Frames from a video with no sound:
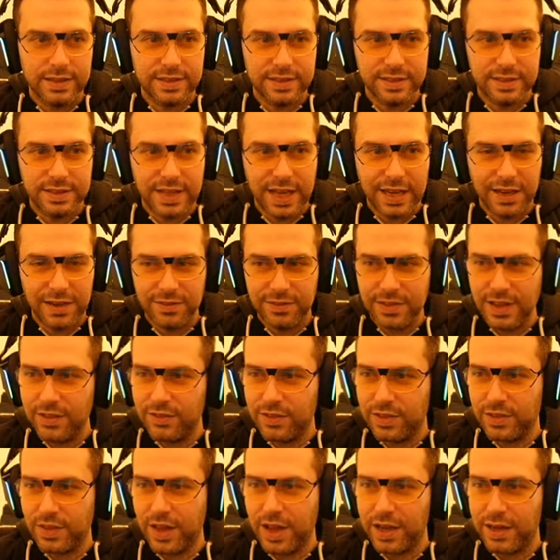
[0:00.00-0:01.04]
Zenith
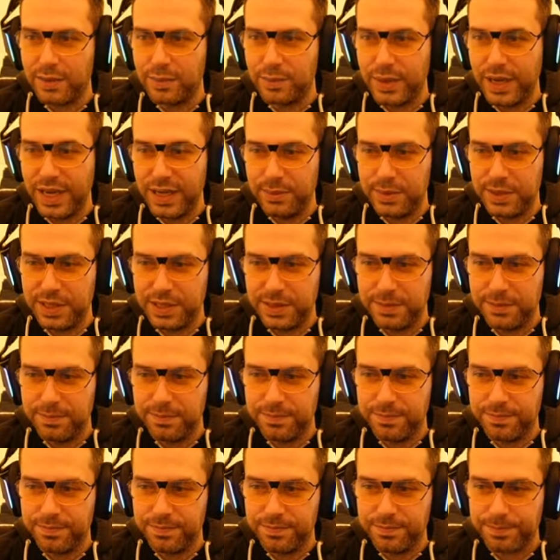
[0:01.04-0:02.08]
level 9, baby.
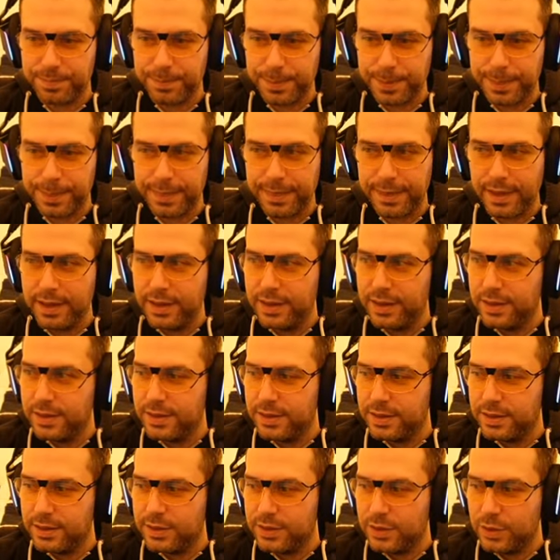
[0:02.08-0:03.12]

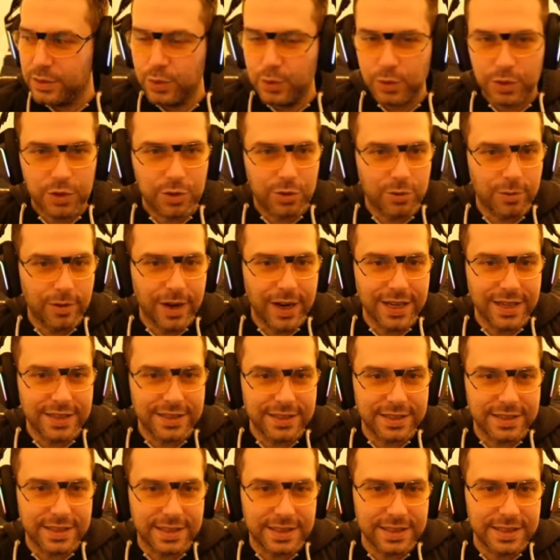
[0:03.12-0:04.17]
You're
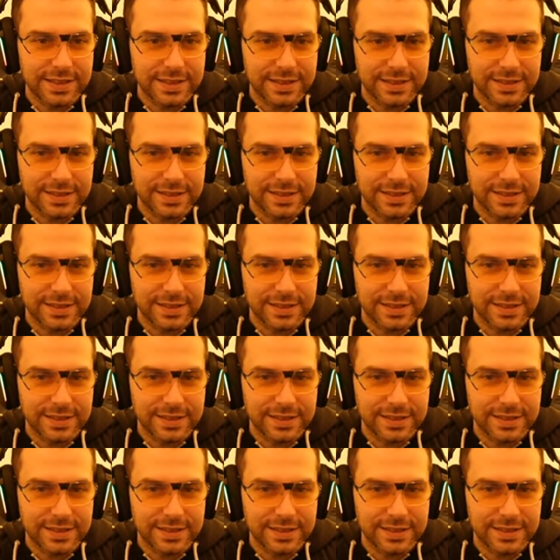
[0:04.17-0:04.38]
crazy.